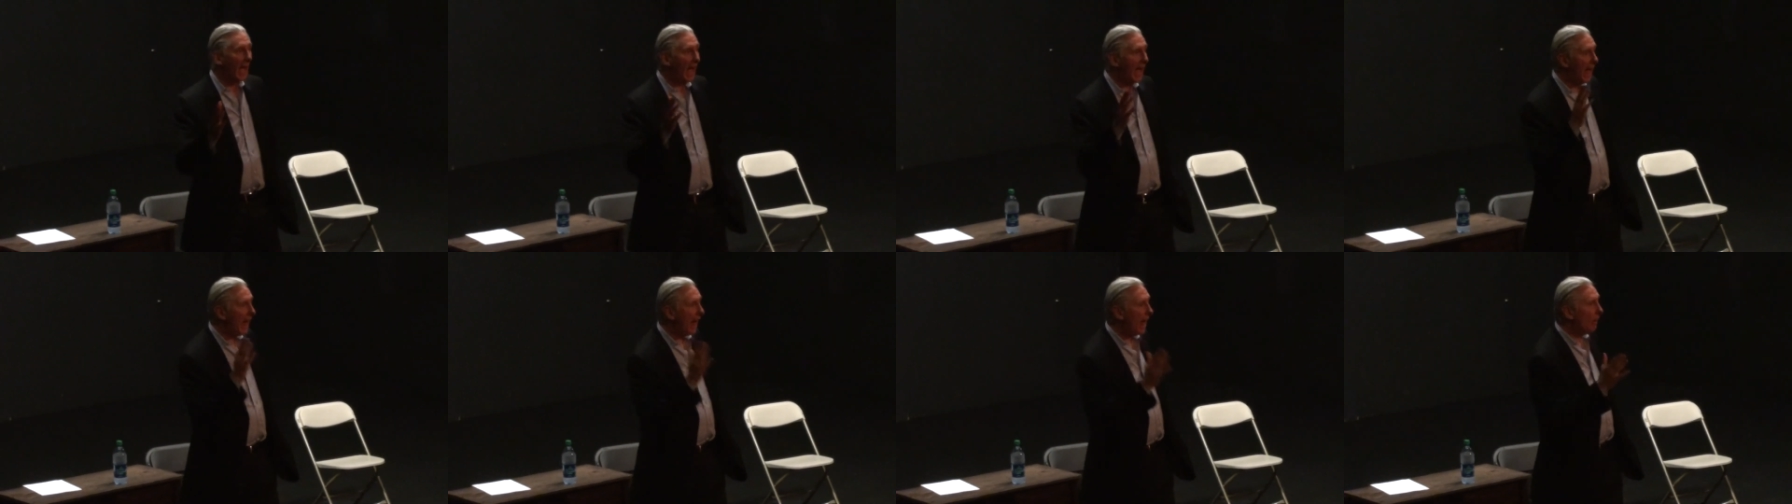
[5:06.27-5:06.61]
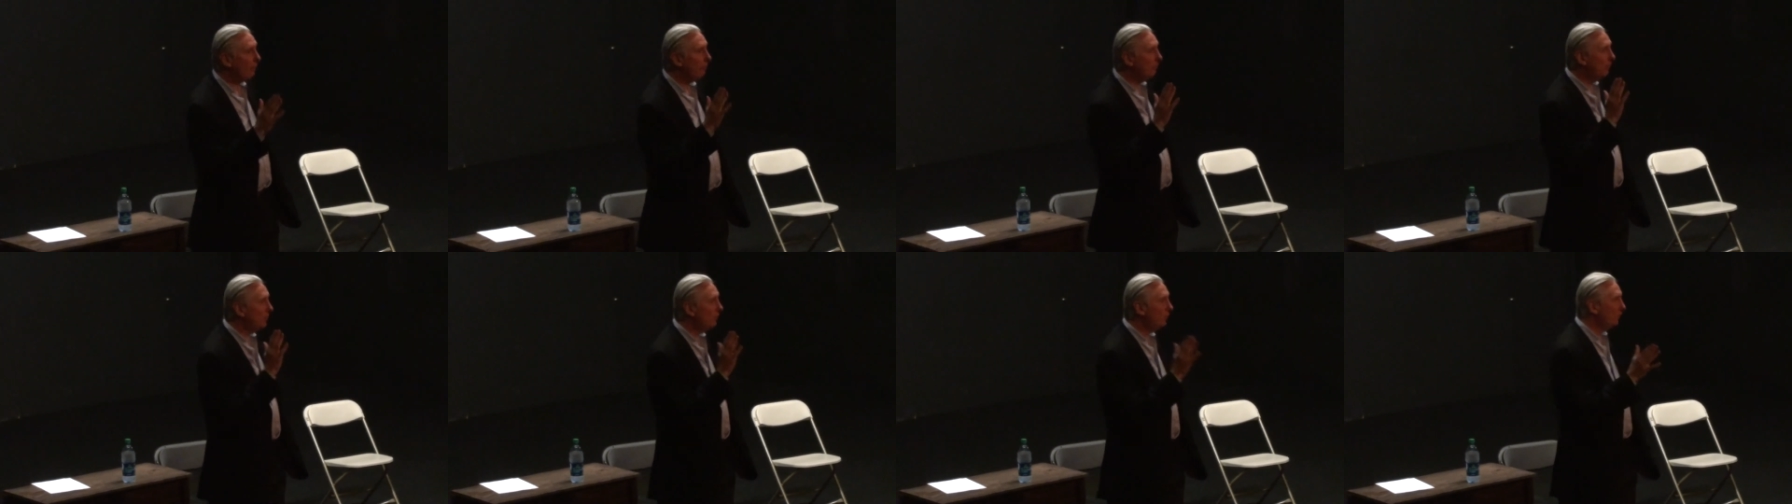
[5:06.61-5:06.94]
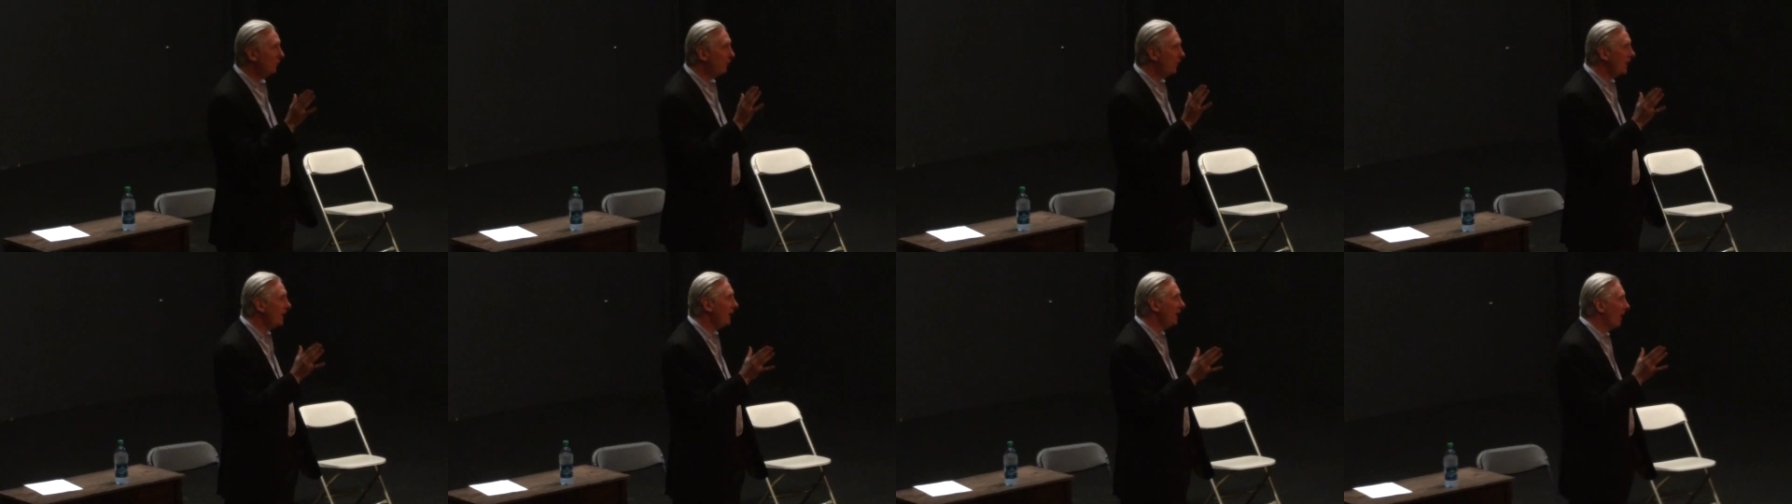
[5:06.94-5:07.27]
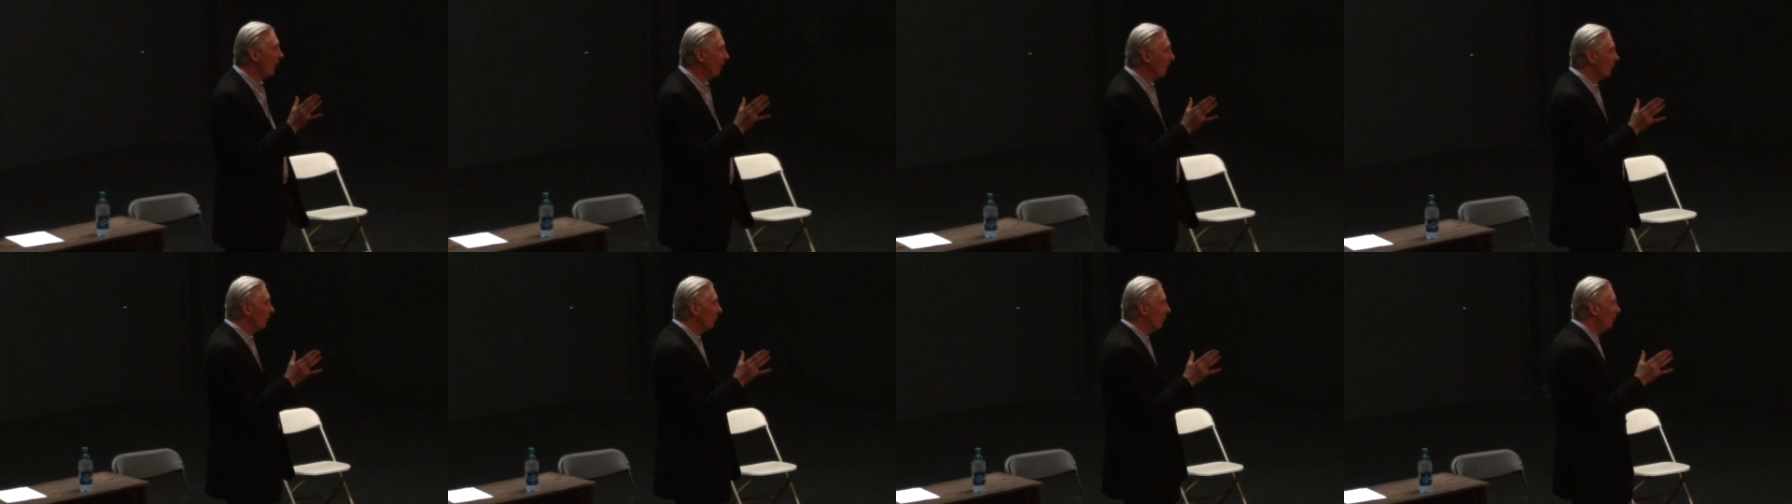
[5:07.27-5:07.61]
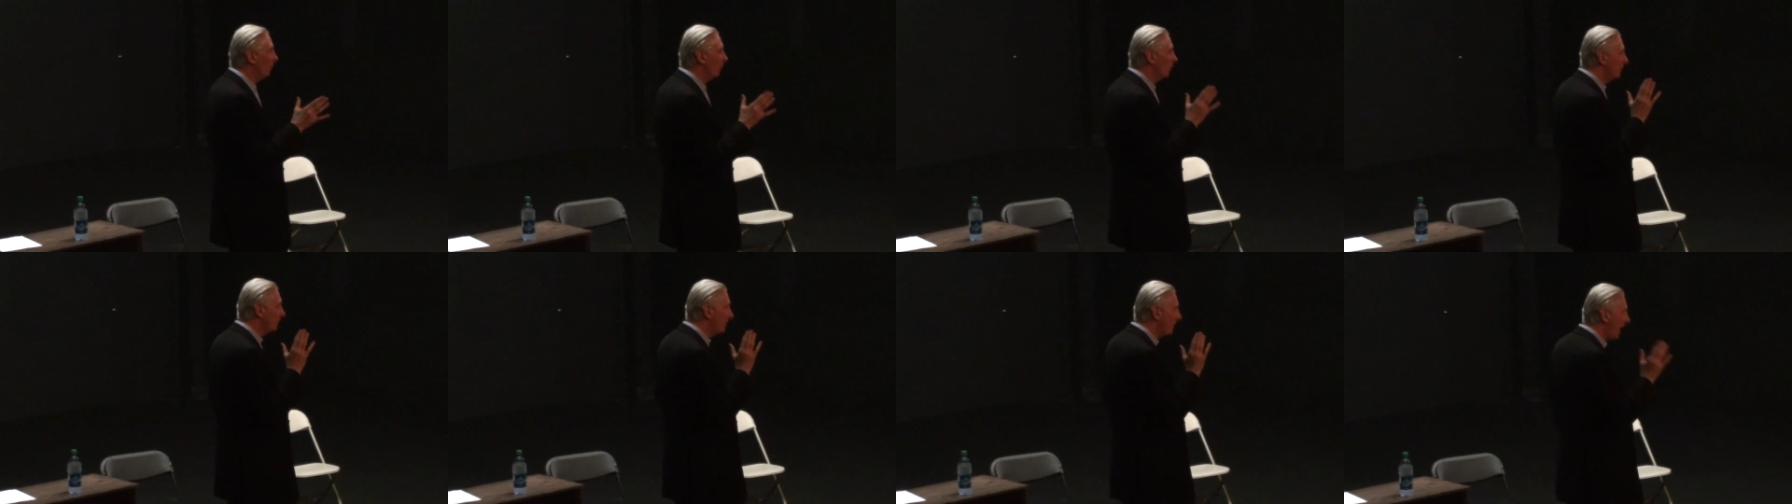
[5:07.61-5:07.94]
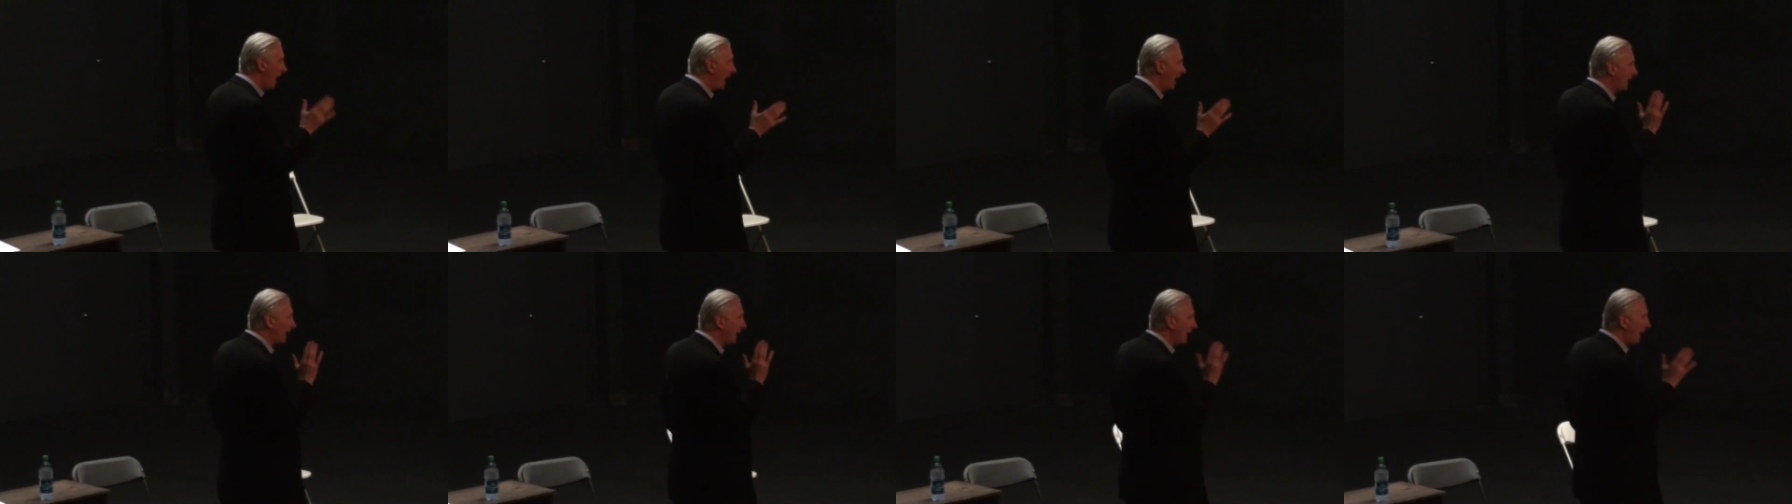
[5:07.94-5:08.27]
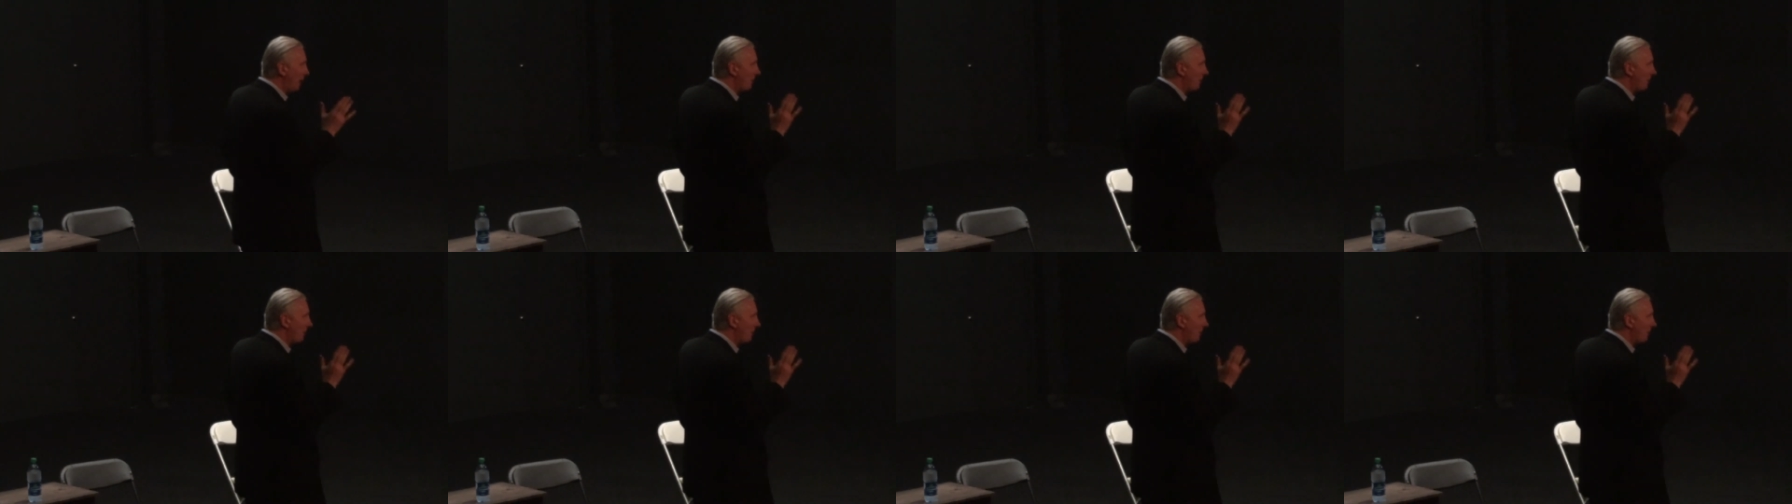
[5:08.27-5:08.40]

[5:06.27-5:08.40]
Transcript: Al Pacino was not an